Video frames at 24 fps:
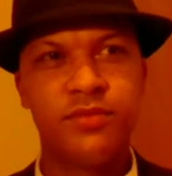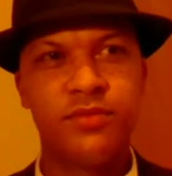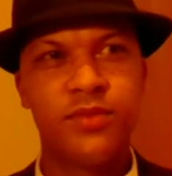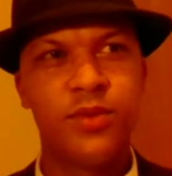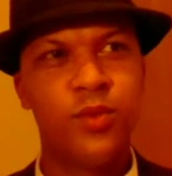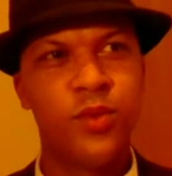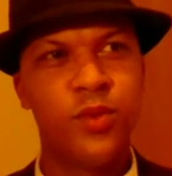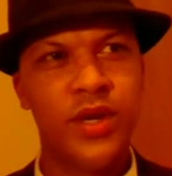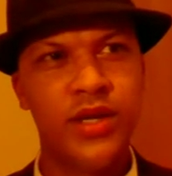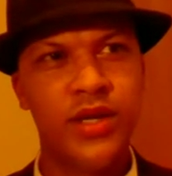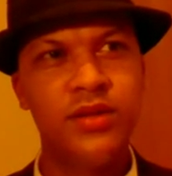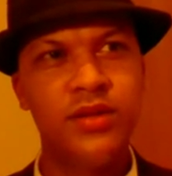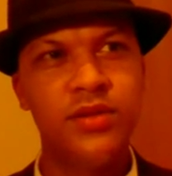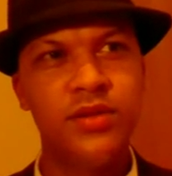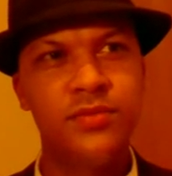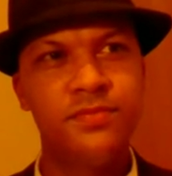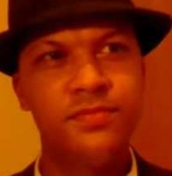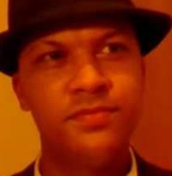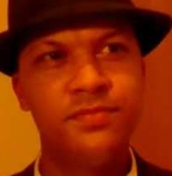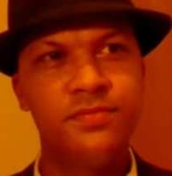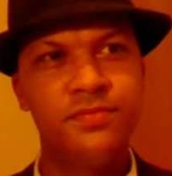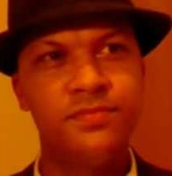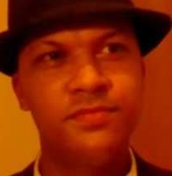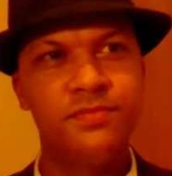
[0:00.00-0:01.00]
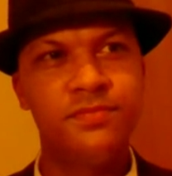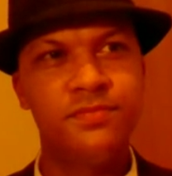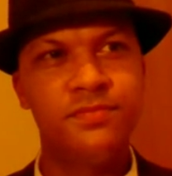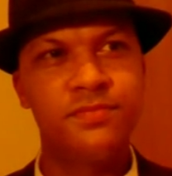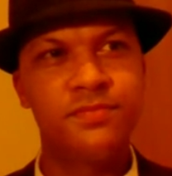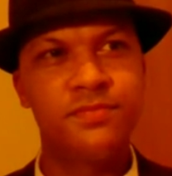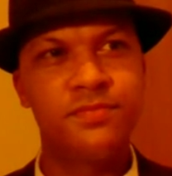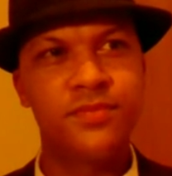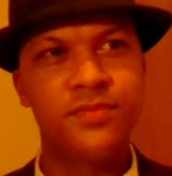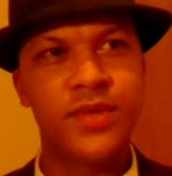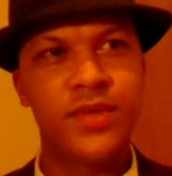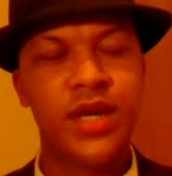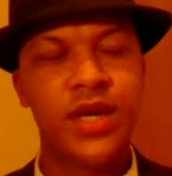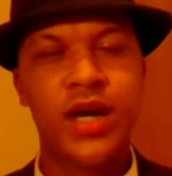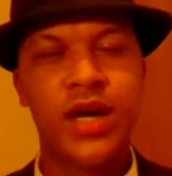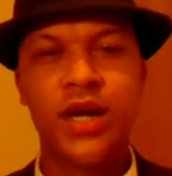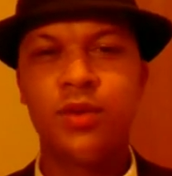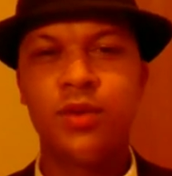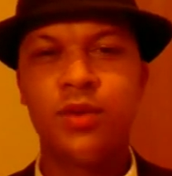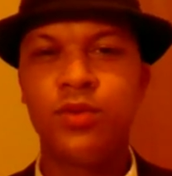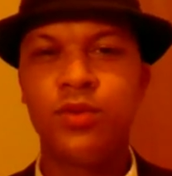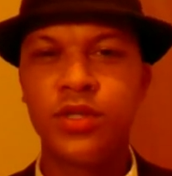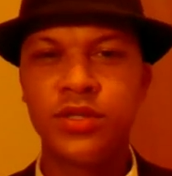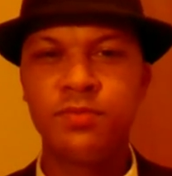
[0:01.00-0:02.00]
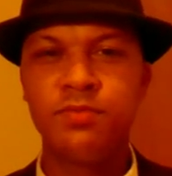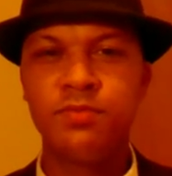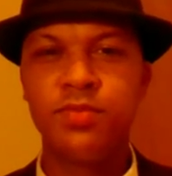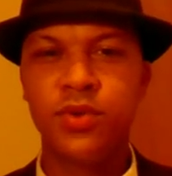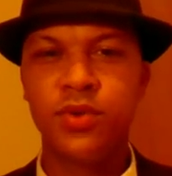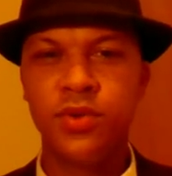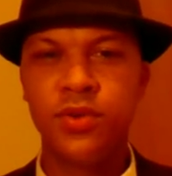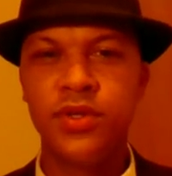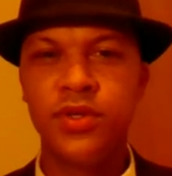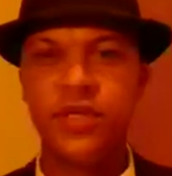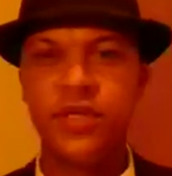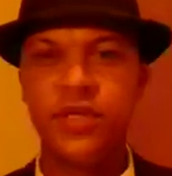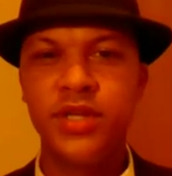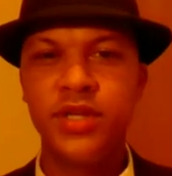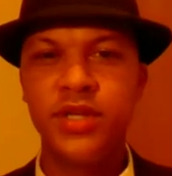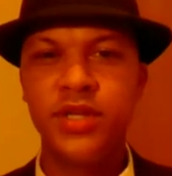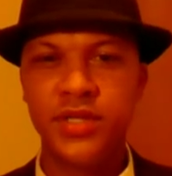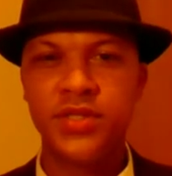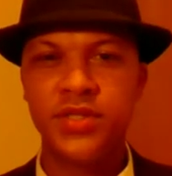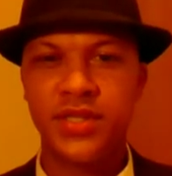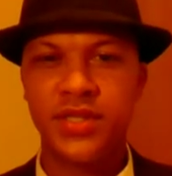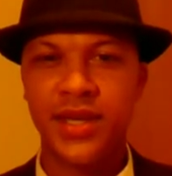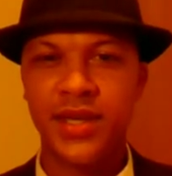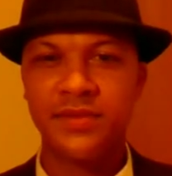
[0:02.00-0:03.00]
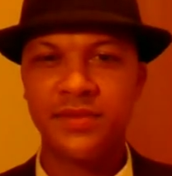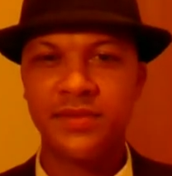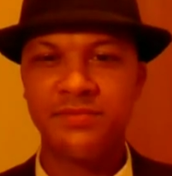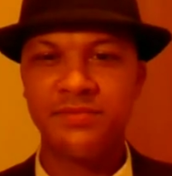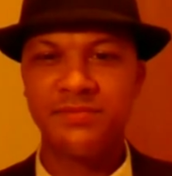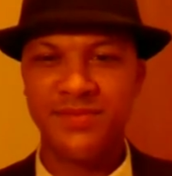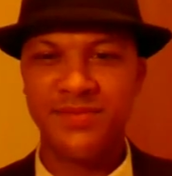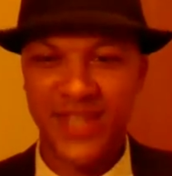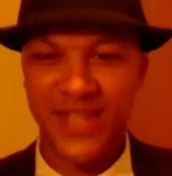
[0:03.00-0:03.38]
Well, I was born yesterday.